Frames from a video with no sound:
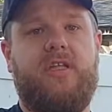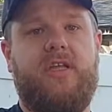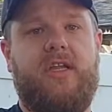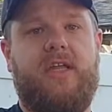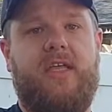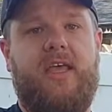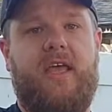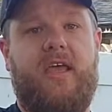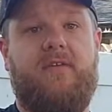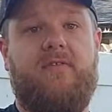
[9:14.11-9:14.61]
that
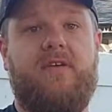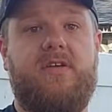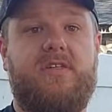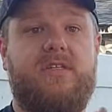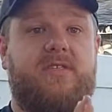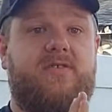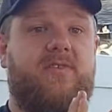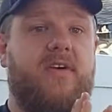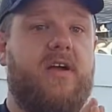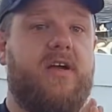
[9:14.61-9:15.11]
it gave, because
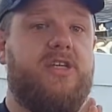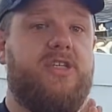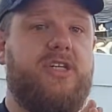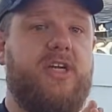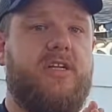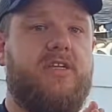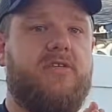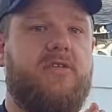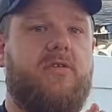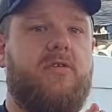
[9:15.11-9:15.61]
it's very
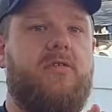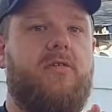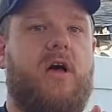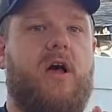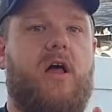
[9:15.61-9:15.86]
gentle.